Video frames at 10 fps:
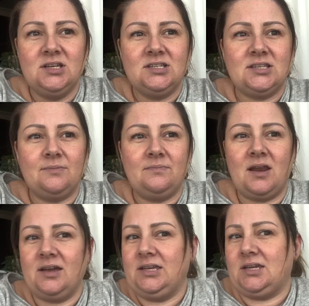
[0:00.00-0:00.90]
some
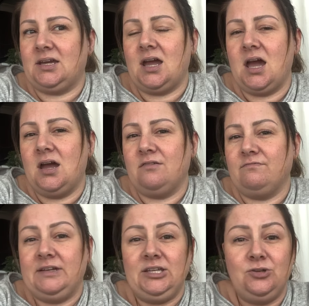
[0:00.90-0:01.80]
like uh,
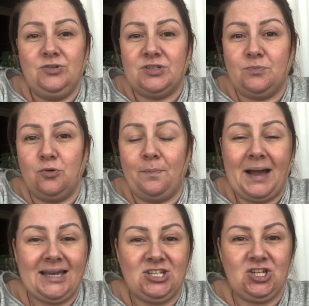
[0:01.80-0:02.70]
reusable
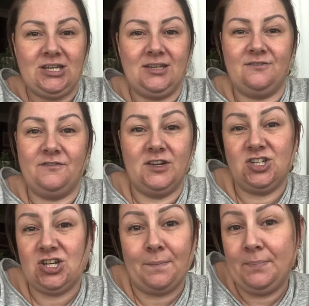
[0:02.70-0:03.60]
packaging for
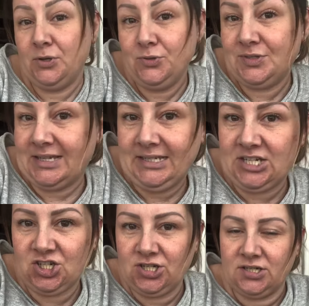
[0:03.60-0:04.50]
shampoos,
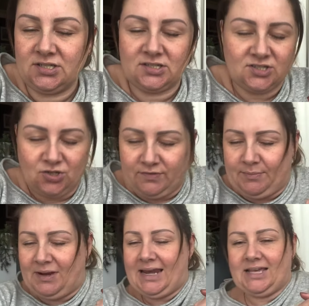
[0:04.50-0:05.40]
conditioners. Sorry,
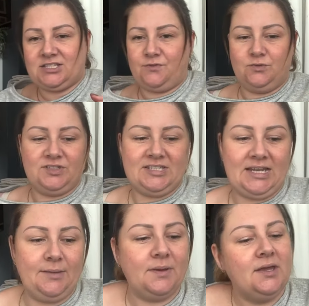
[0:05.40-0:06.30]
my legs have fallen
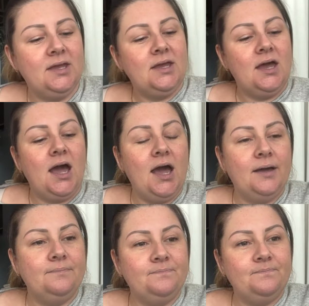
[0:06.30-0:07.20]
asleep.
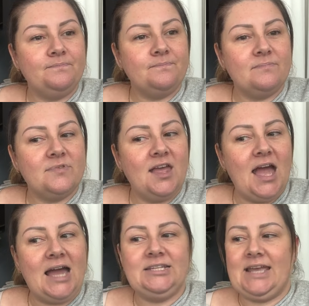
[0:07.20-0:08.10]
Um,
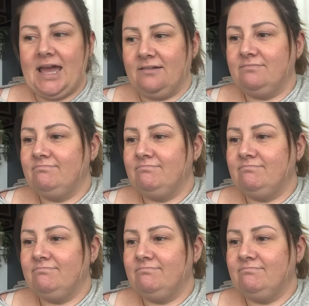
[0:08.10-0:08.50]
and yeah,